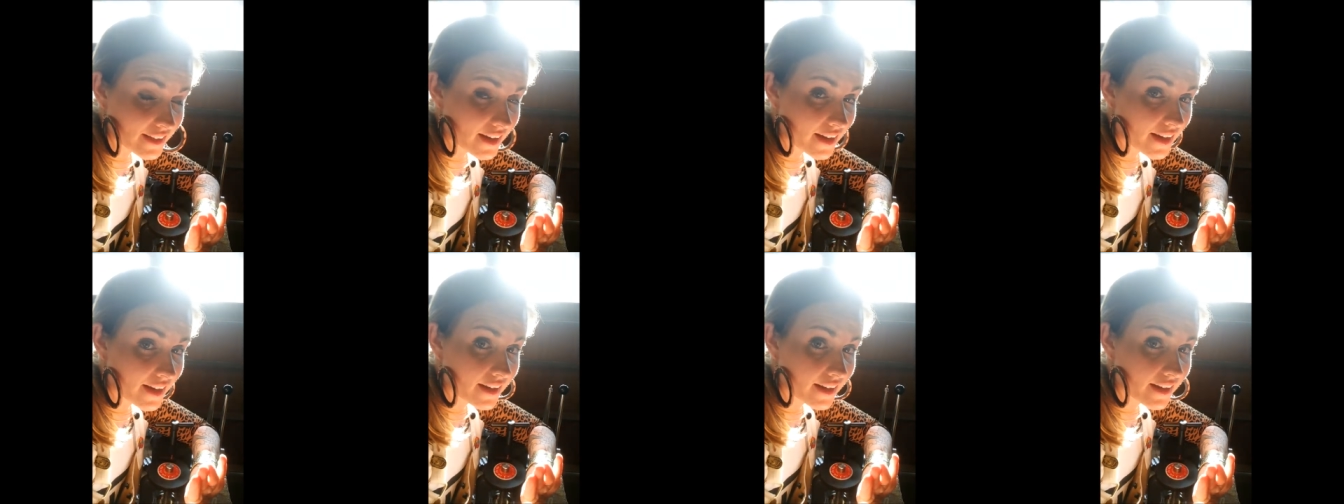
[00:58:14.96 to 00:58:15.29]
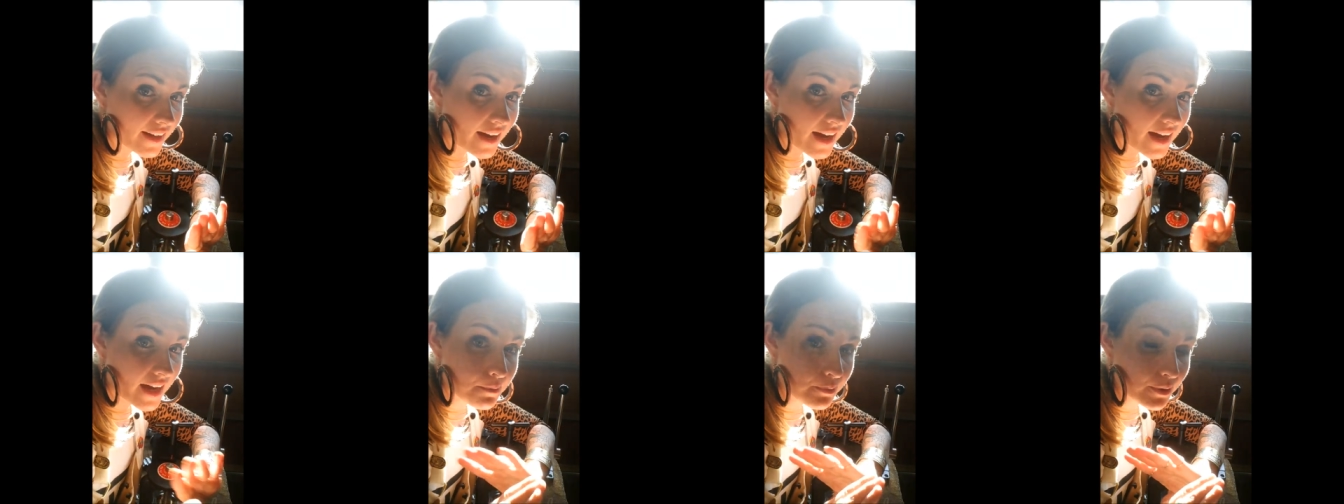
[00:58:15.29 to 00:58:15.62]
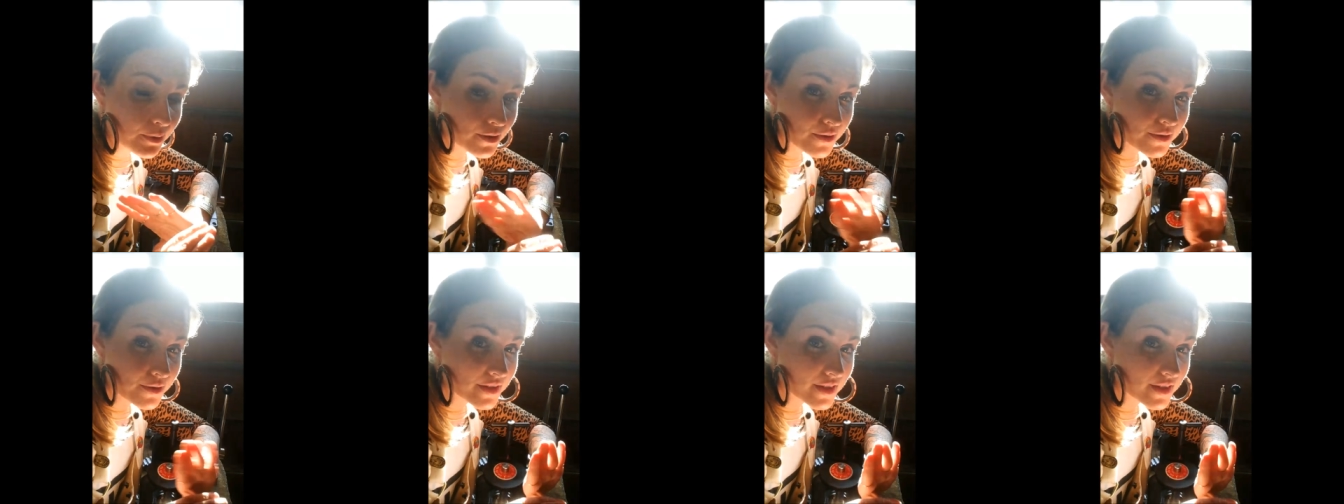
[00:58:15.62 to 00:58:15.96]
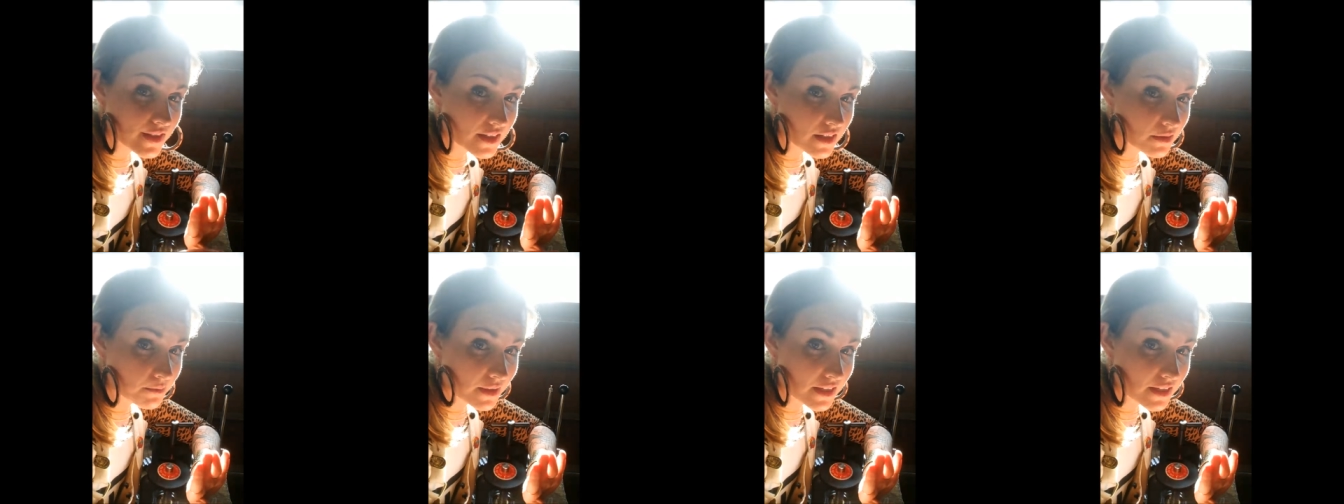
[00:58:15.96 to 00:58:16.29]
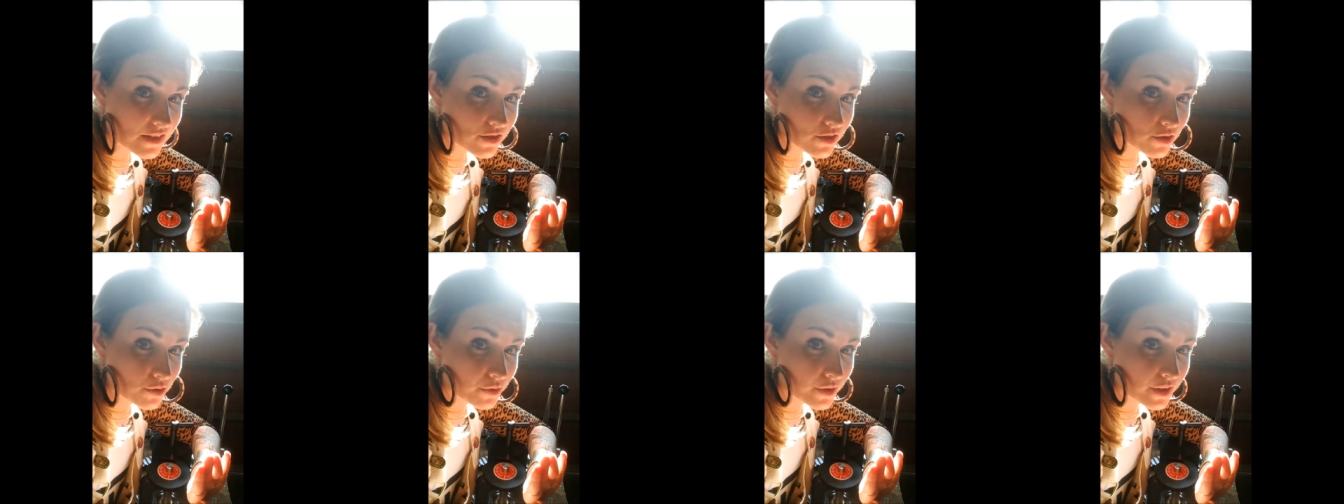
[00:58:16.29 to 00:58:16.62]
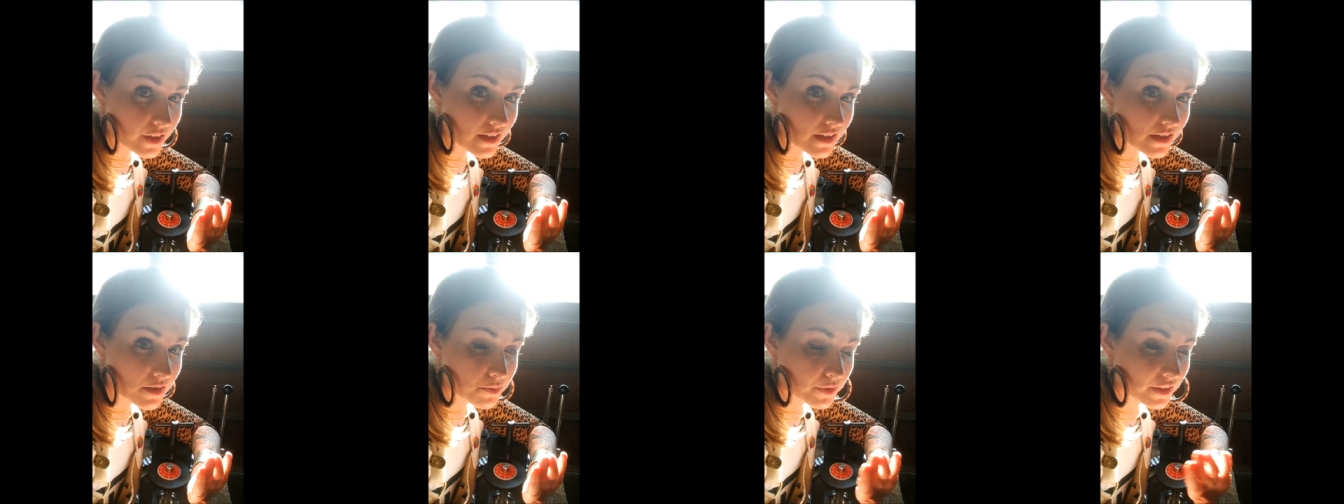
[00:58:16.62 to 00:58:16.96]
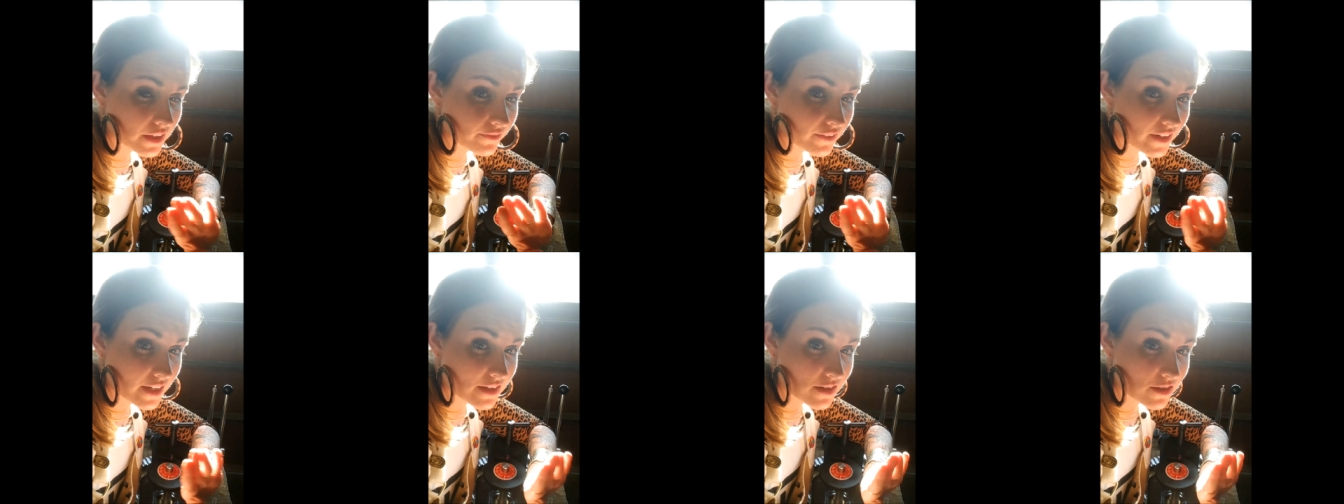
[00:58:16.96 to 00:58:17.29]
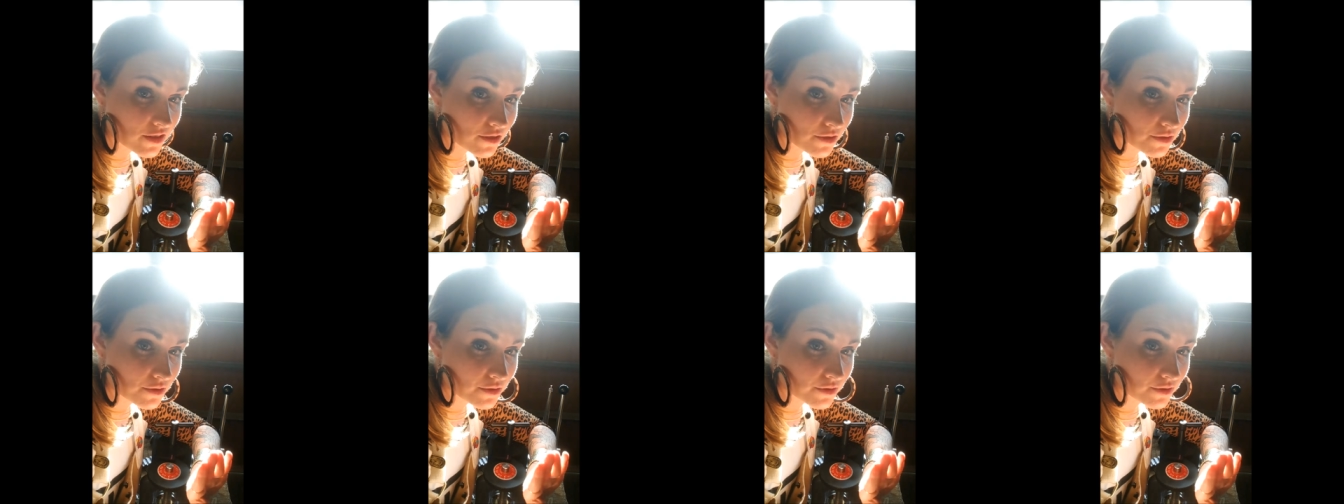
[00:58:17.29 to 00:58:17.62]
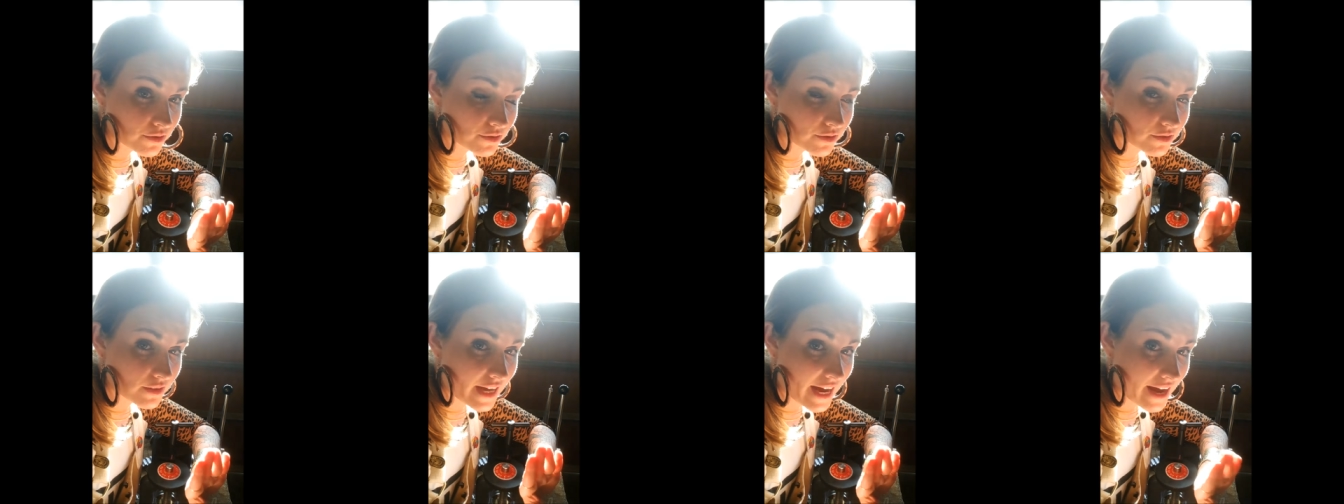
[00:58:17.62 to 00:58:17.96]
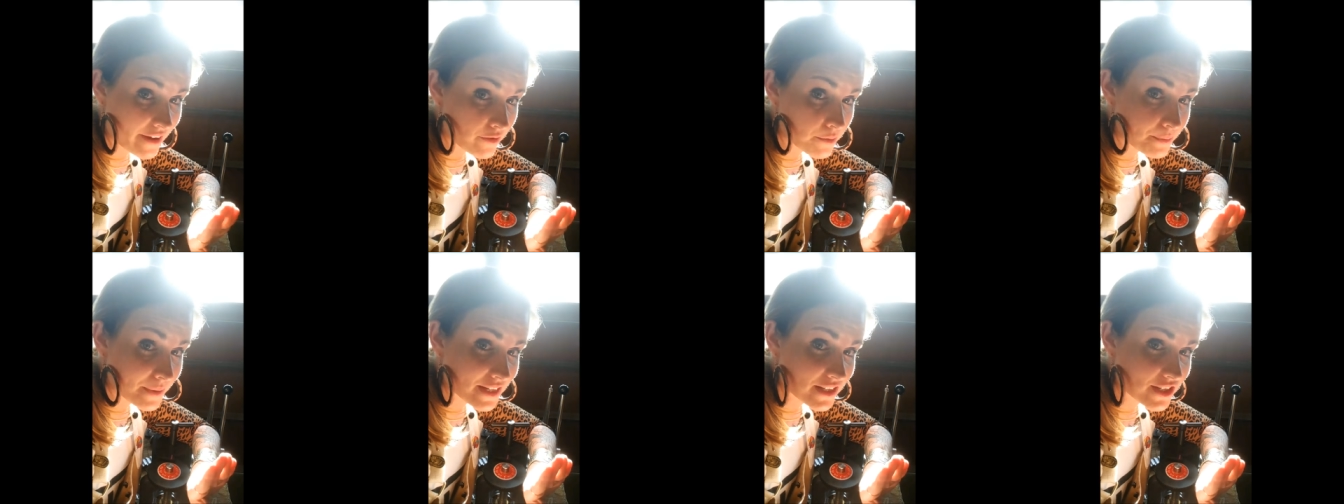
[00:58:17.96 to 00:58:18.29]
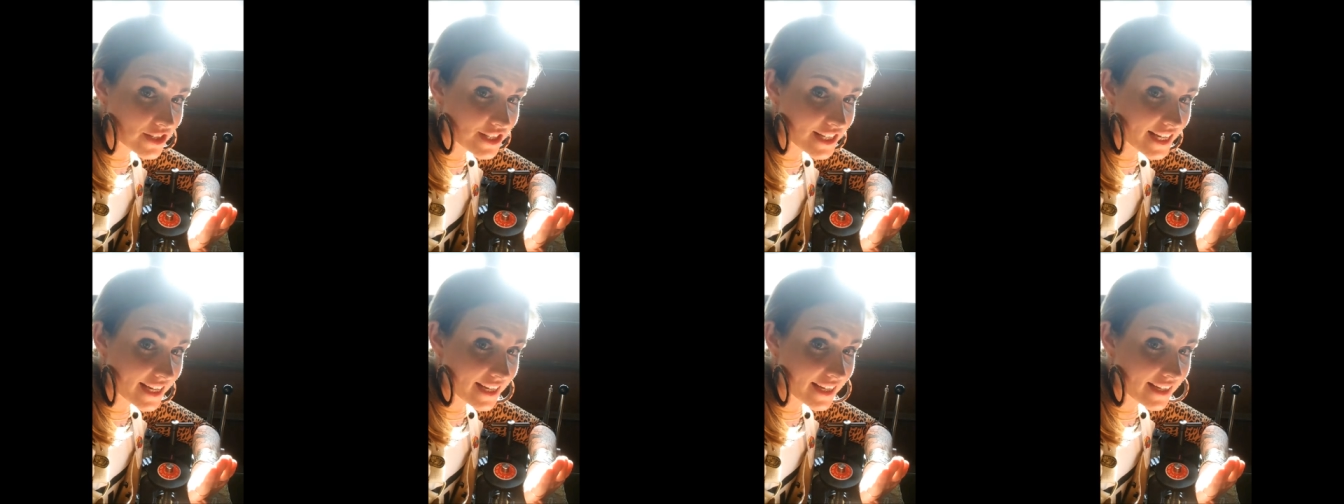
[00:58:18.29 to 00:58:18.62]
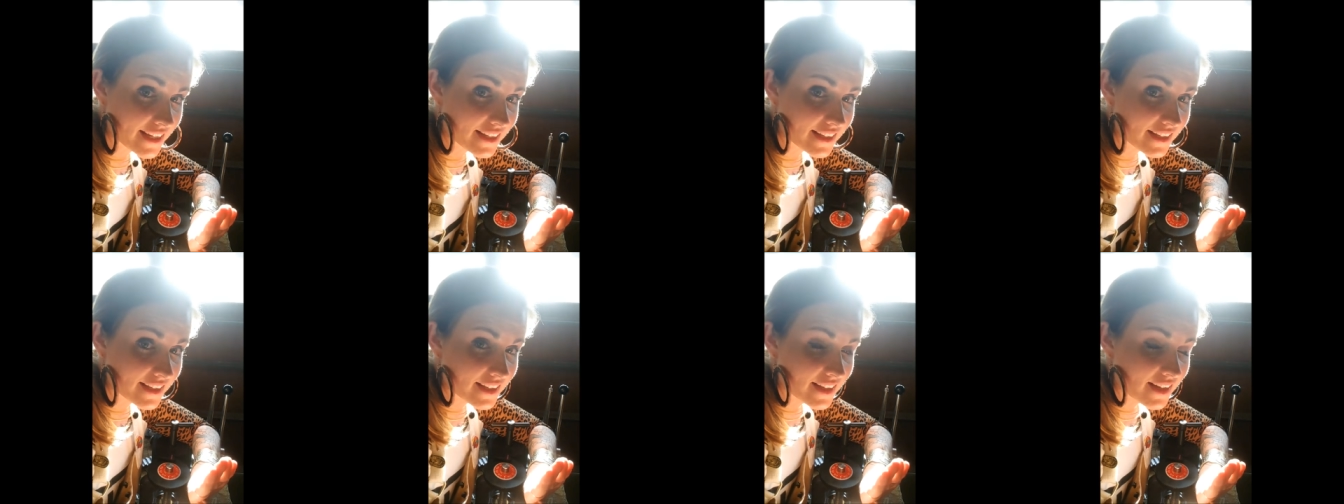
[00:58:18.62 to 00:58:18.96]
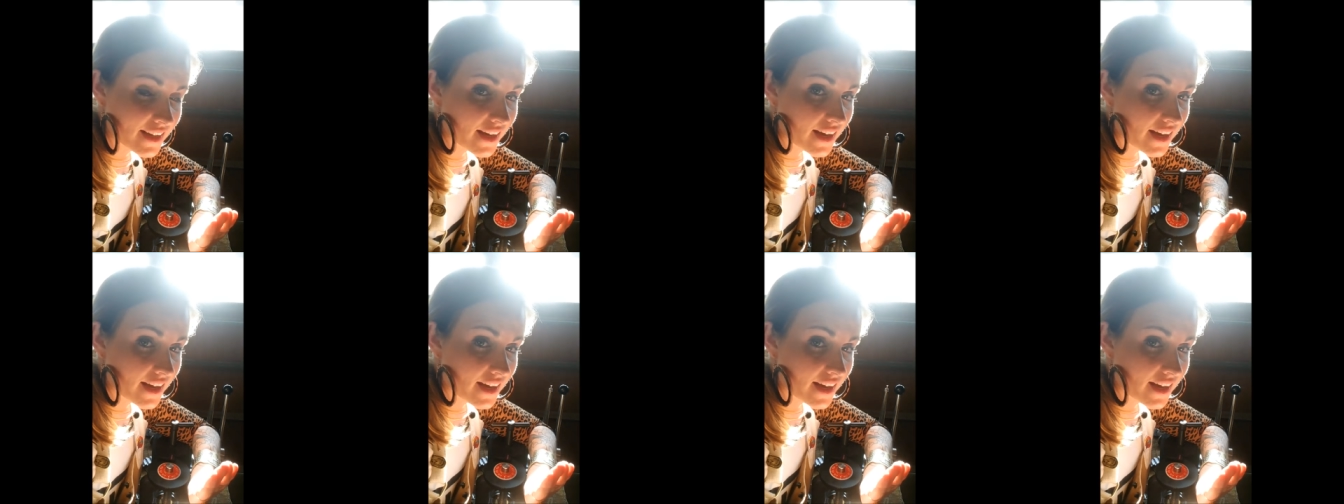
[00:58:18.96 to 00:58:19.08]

uh, I post in my stories whenever I do have a bench day.